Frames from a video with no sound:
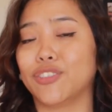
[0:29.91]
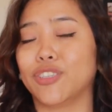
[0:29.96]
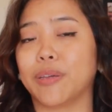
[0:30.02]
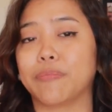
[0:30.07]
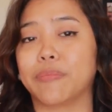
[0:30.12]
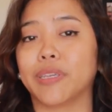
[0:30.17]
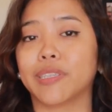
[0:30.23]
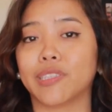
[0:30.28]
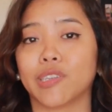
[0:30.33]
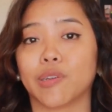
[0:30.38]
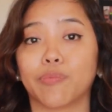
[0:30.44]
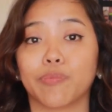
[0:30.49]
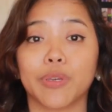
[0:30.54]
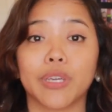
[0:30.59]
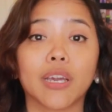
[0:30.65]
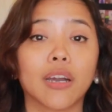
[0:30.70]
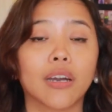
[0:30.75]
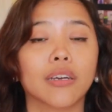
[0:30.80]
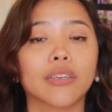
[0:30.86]
to get messed up
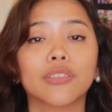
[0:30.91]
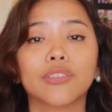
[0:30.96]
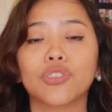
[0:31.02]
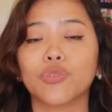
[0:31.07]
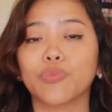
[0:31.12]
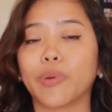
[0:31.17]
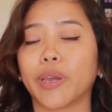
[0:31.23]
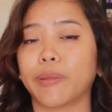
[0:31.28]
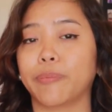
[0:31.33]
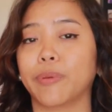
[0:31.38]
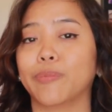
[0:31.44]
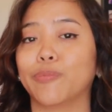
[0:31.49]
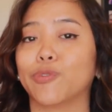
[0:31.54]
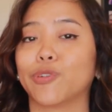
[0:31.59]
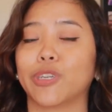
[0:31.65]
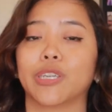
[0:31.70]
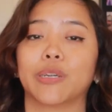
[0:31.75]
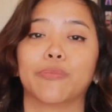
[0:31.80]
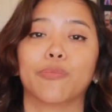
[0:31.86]
because you might be
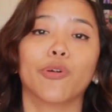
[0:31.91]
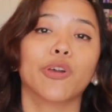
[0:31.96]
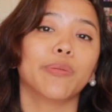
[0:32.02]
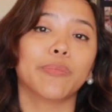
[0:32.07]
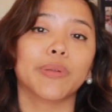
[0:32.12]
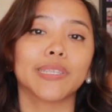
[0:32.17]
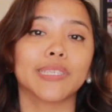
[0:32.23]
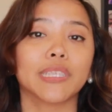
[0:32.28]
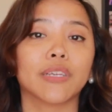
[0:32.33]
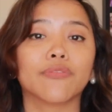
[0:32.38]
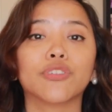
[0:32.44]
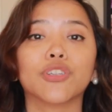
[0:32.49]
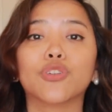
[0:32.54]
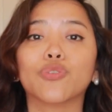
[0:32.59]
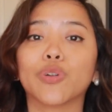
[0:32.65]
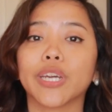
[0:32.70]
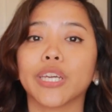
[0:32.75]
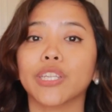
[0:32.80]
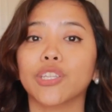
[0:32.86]
booking appointments left
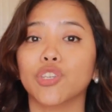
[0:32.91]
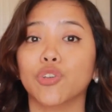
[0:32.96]
and right,